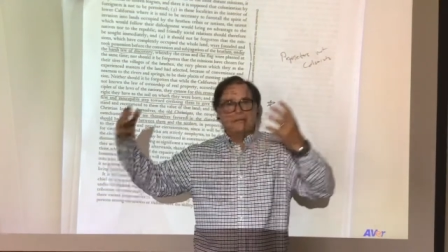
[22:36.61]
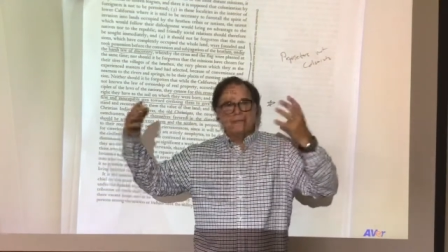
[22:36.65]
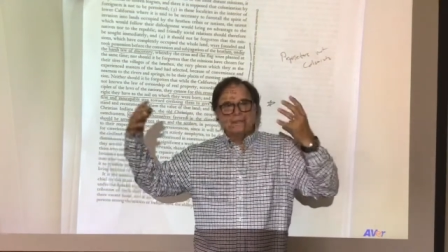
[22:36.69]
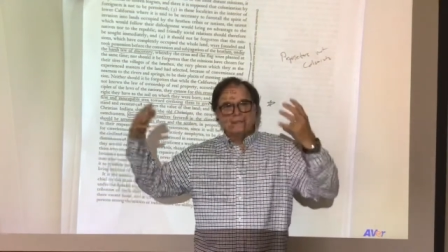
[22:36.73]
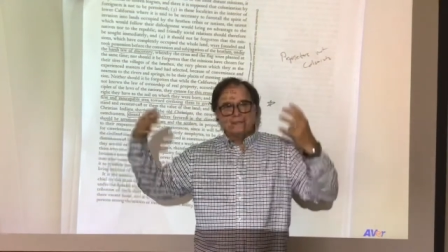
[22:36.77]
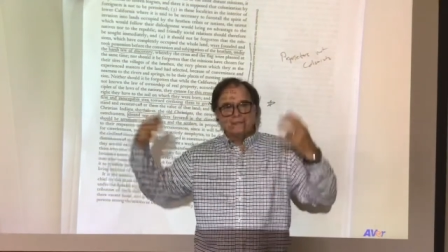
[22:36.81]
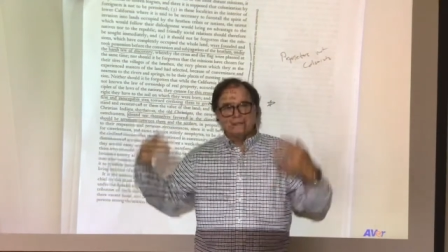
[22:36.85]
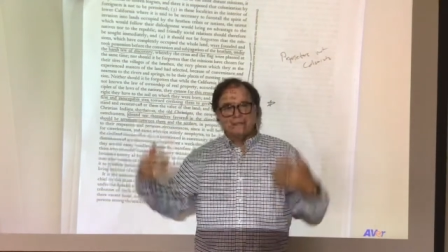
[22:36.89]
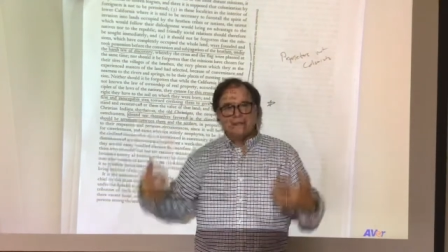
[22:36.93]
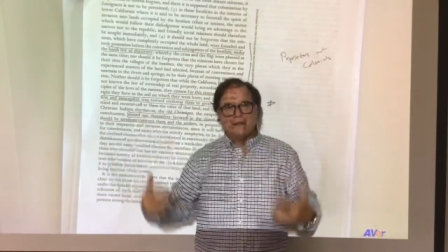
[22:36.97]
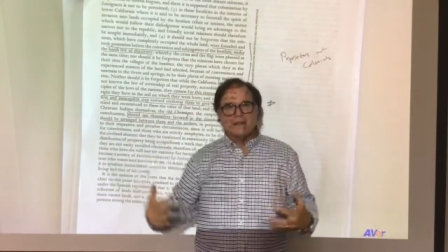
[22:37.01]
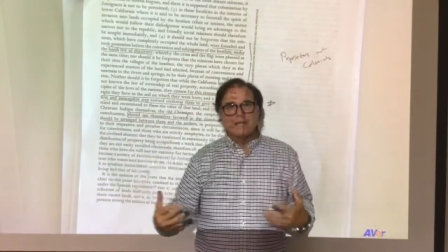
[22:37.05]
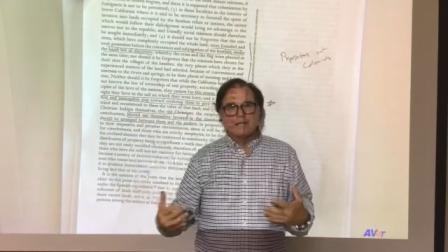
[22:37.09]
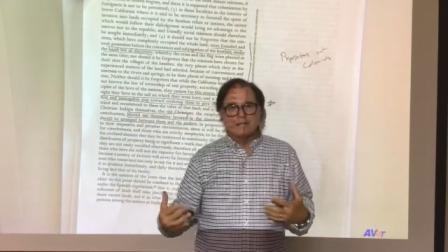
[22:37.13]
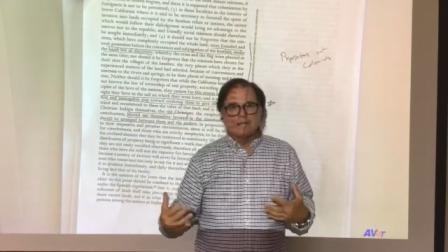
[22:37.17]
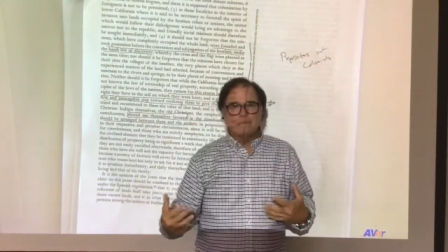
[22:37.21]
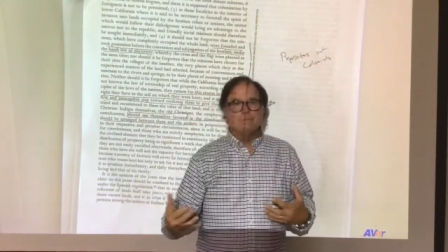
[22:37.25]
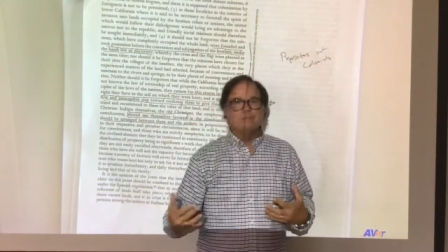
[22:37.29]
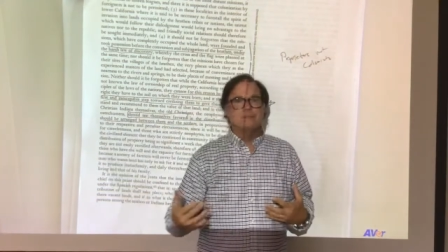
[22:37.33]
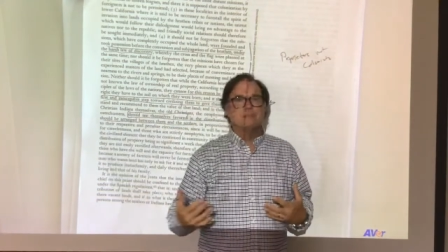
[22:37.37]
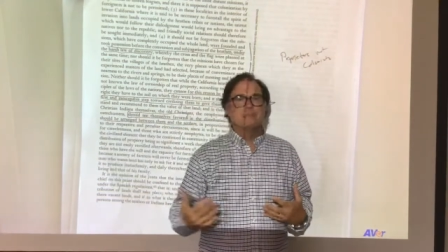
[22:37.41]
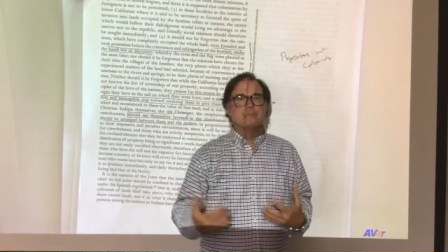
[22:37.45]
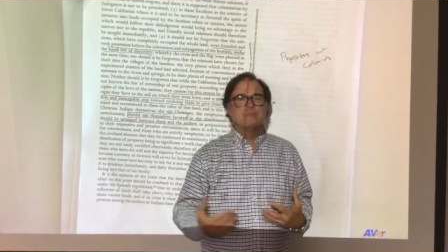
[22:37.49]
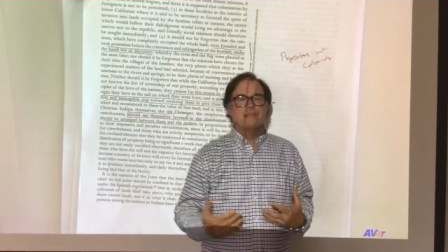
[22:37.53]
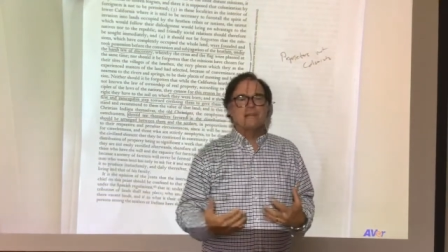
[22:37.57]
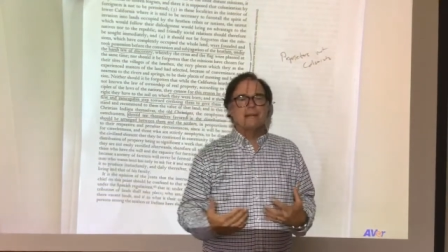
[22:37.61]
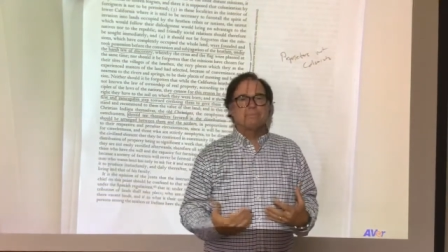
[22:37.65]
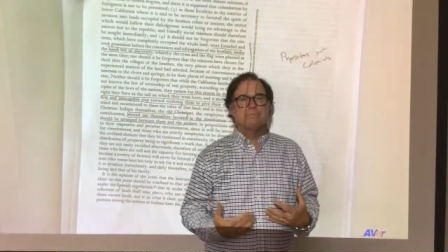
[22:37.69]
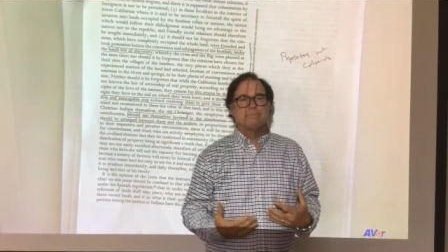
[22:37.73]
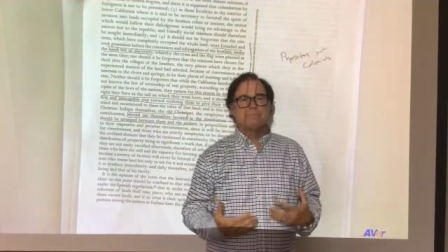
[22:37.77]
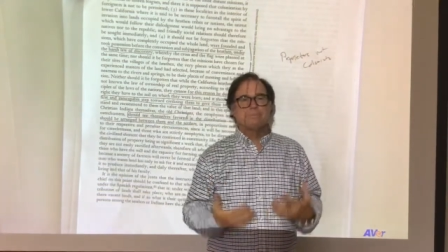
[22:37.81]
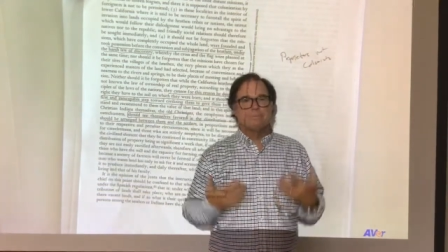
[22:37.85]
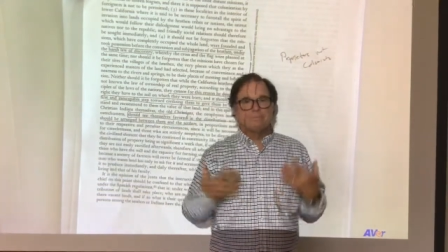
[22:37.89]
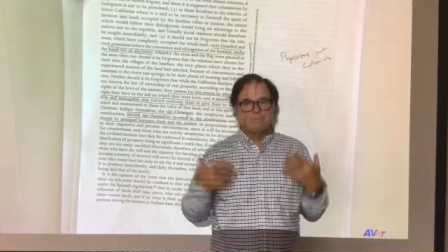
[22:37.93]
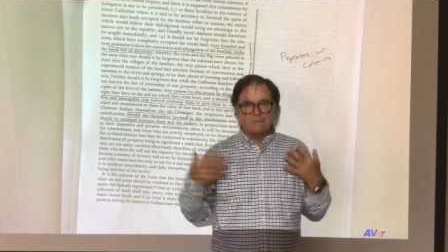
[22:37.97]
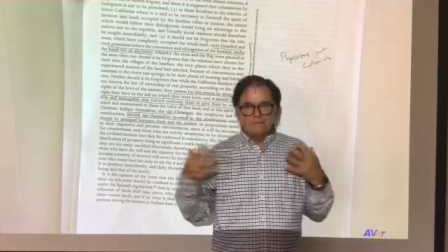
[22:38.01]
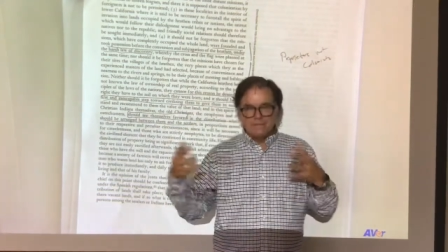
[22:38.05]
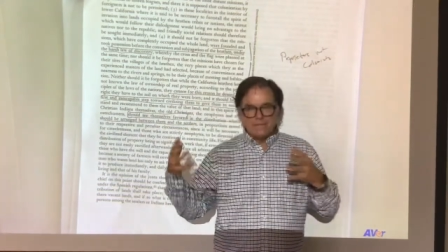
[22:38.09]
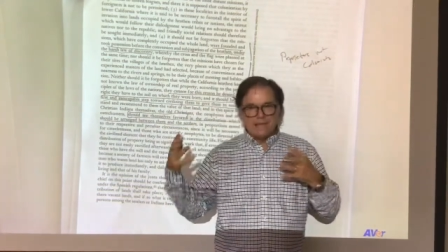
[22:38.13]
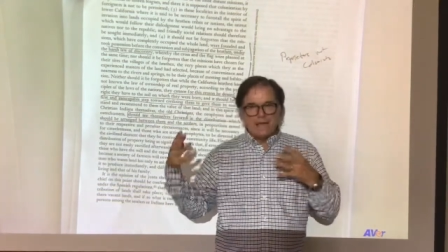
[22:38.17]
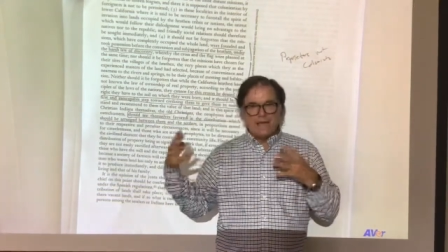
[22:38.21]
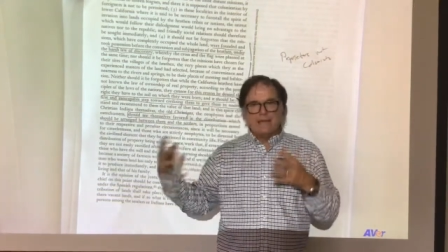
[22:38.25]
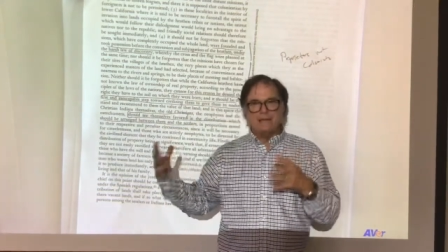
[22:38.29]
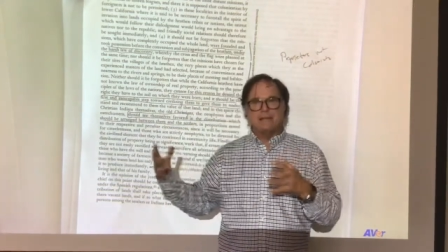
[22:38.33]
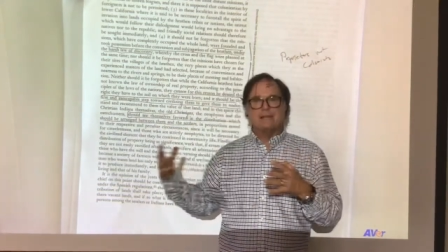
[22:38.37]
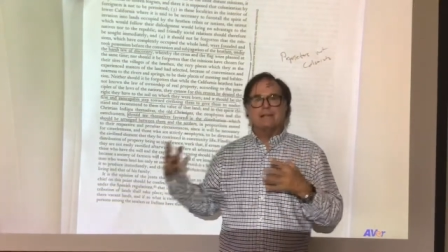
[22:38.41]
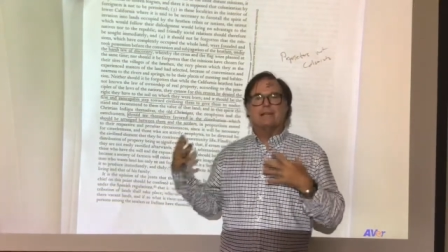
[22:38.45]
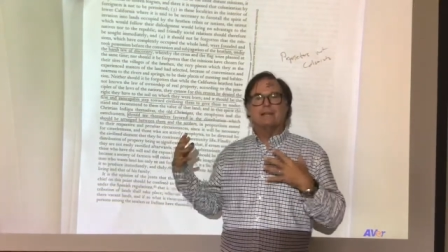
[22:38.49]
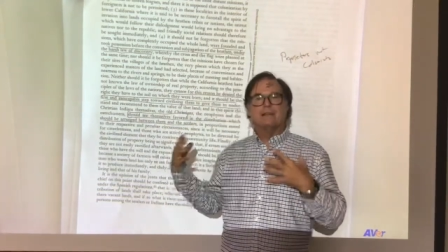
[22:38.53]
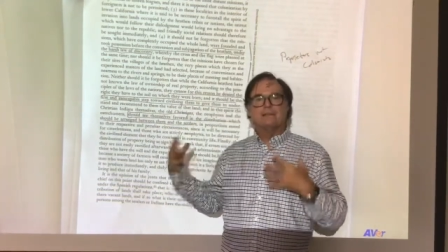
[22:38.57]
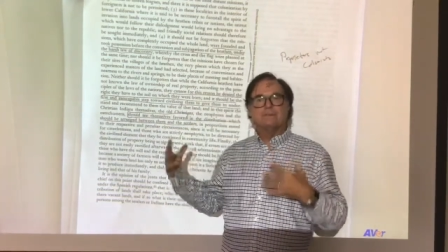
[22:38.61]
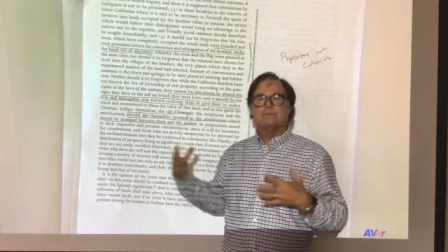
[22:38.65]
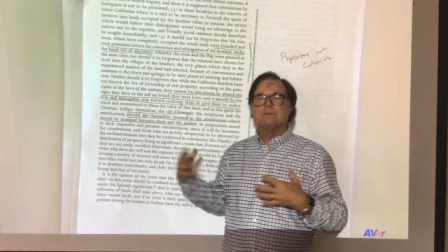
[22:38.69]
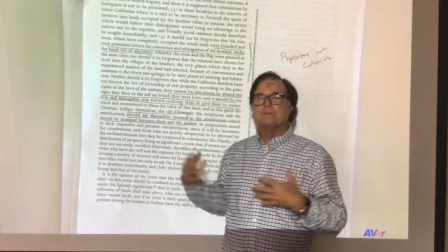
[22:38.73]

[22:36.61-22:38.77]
and the documents kept standing,